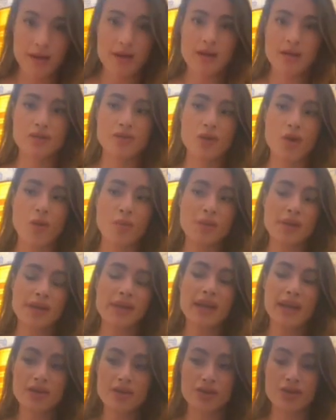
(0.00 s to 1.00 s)
So
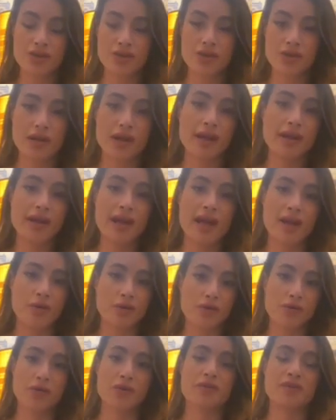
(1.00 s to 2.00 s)
obligation, again,
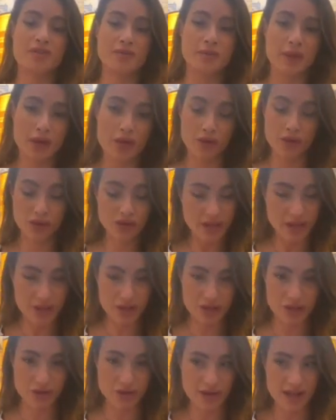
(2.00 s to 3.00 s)
of course, is my
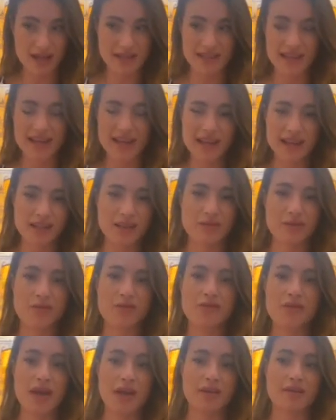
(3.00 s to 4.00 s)
connotation as a negative
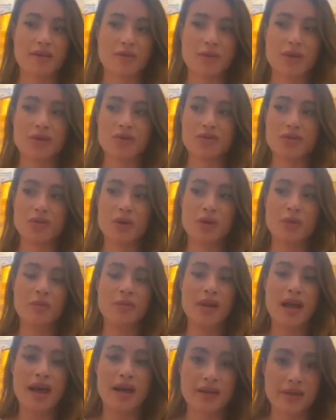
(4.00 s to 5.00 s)
effect, because you are
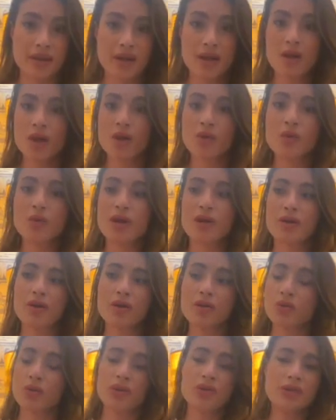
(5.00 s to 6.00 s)
obliged. We
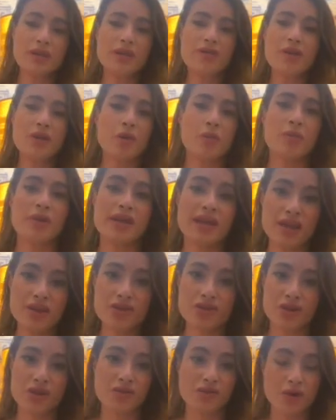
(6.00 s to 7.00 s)
don't have any
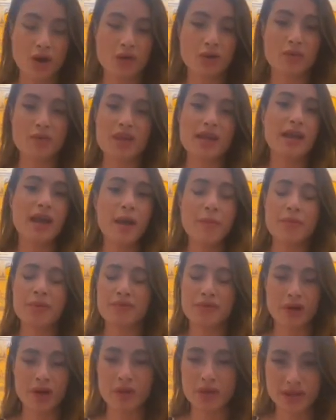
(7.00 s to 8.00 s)
obligation if not being happy
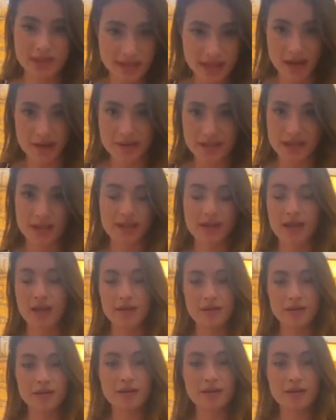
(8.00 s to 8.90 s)
for ourselves at the end.